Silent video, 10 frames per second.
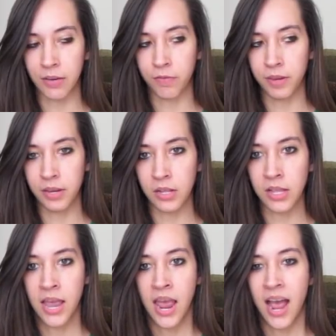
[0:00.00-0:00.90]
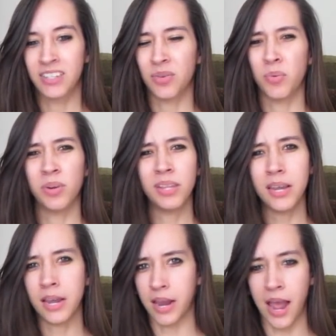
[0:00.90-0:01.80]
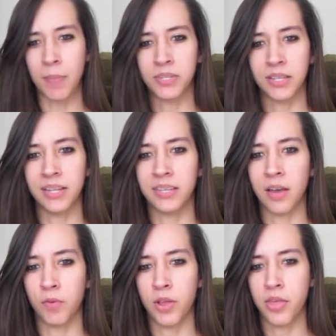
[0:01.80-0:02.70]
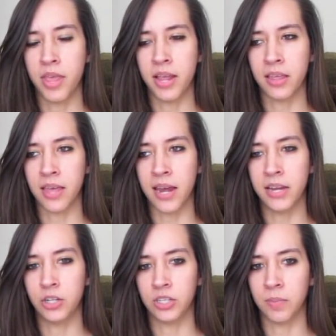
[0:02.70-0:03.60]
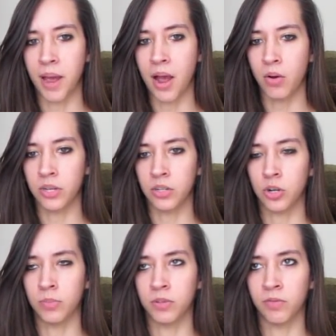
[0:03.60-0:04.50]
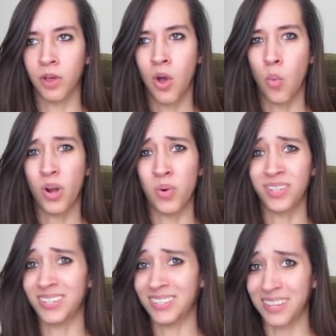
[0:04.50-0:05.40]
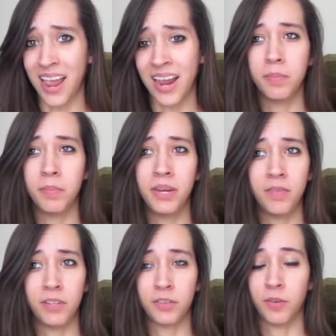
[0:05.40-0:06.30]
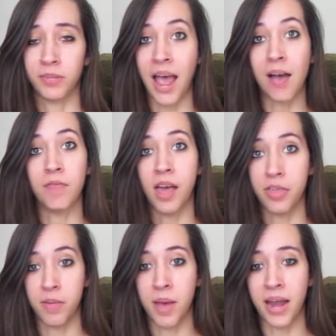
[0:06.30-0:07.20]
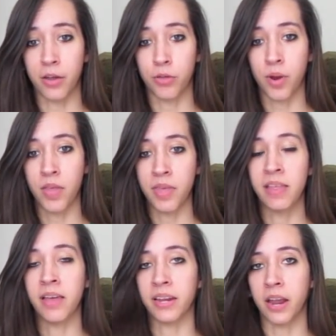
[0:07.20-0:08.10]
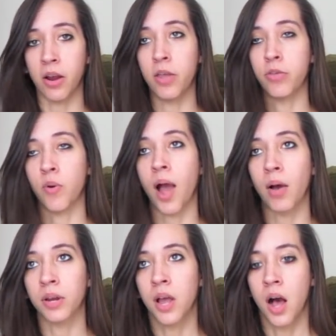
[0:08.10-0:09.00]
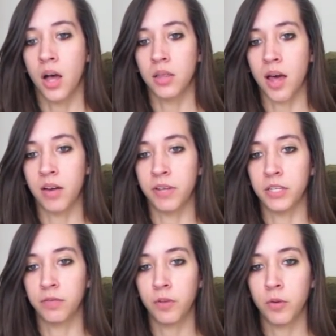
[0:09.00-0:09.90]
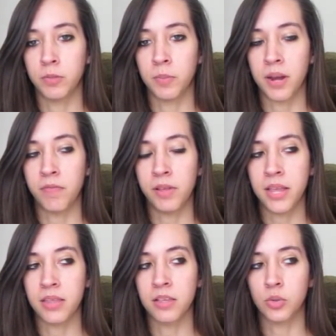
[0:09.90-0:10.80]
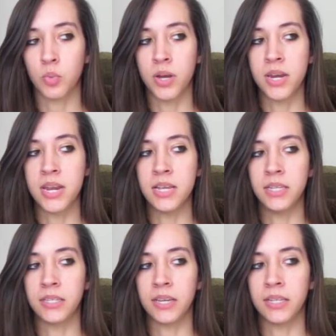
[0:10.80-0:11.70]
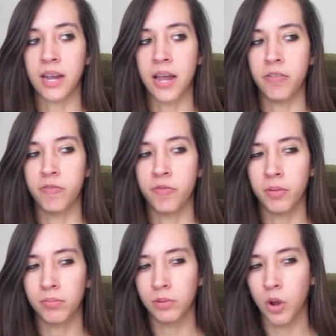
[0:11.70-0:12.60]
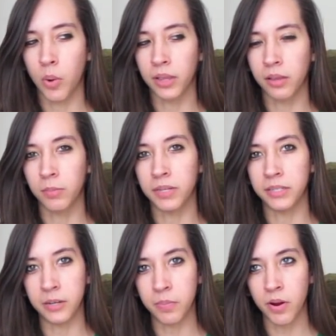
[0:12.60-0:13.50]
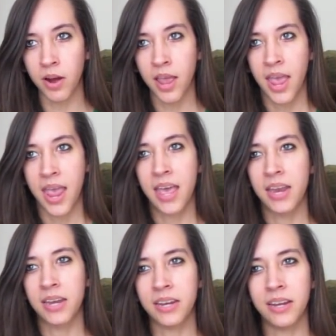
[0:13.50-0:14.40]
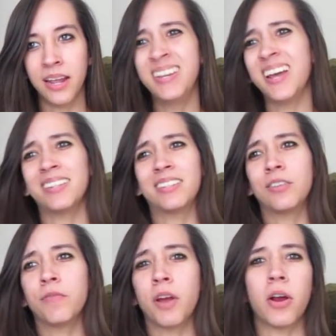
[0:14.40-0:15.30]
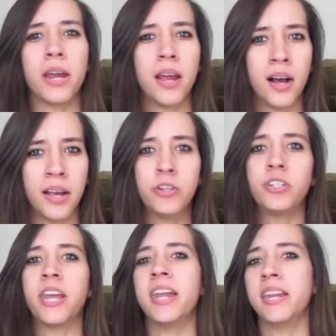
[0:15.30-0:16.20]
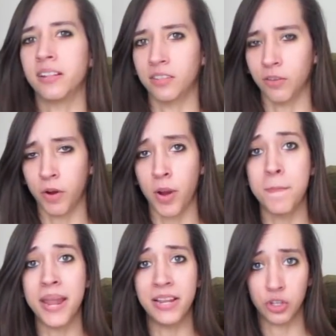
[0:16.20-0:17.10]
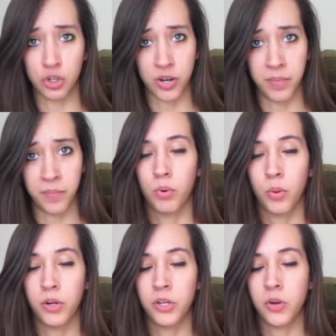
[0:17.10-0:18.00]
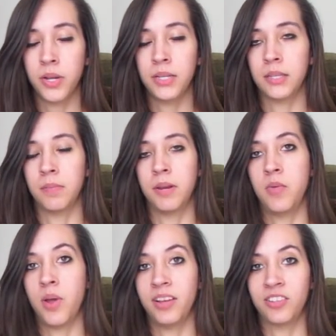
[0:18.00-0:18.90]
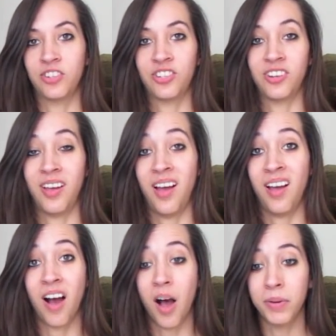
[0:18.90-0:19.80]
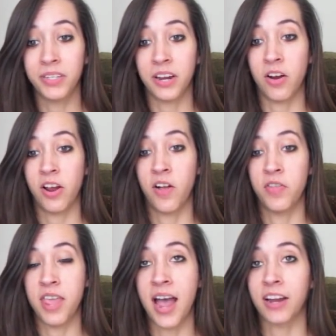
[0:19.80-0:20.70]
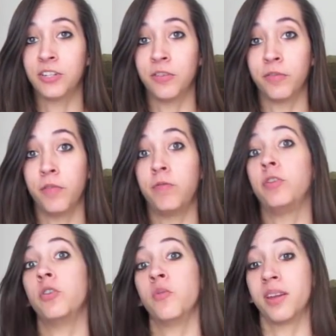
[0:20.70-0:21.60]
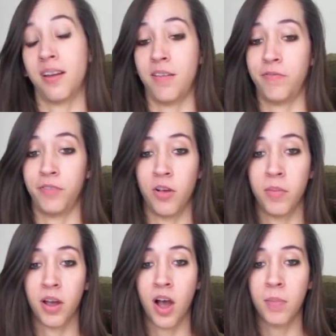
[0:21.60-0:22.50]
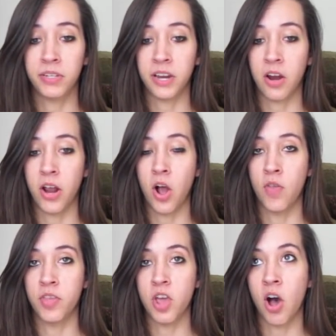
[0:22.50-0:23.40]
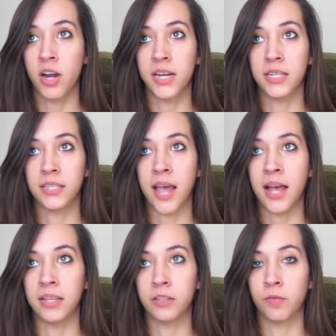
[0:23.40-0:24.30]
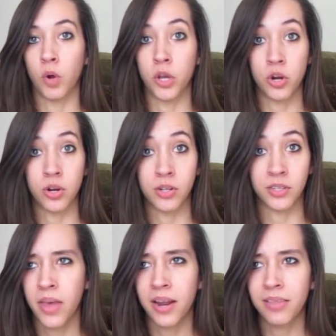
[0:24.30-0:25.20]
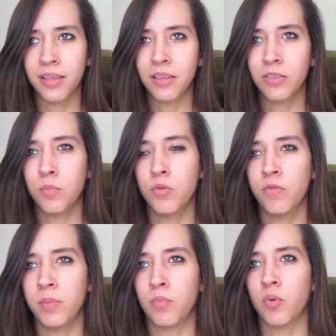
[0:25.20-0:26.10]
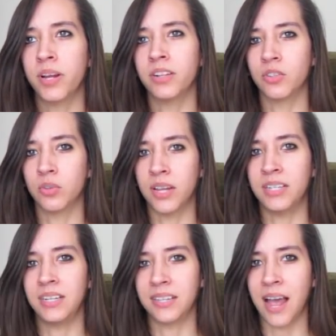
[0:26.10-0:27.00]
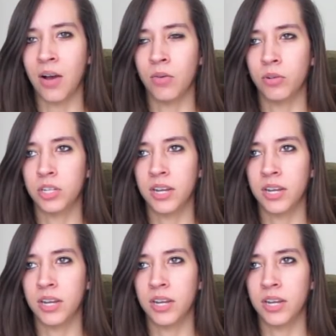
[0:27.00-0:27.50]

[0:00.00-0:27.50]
I feel as though it really encapsulates everything that Hitch is about in terms of what he wants to say. Many of his films have that thematic thread that carry throughout a lot of his films, but I feel like this one is kind of going a little bit deeper, and yet it's still very entertaining, it's still very mainstream. Rear Window is in many ways just a commentary on the act of viewing a film, a commentary on the audience as voyeurs. And I think that the movie brings those ideas out